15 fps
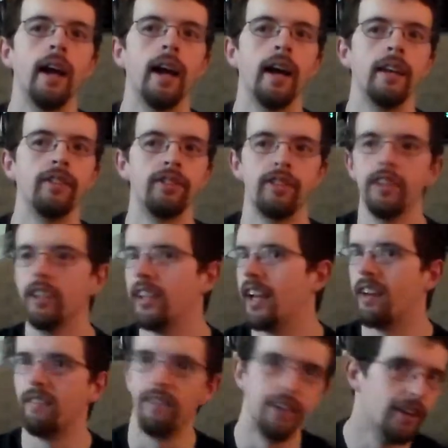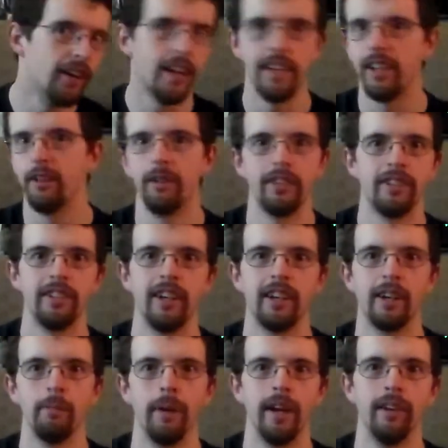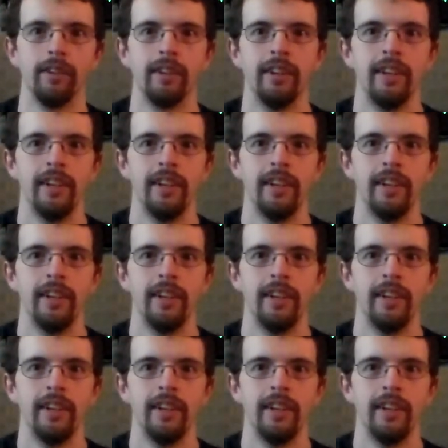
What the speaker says: I still have no idea what to talk about.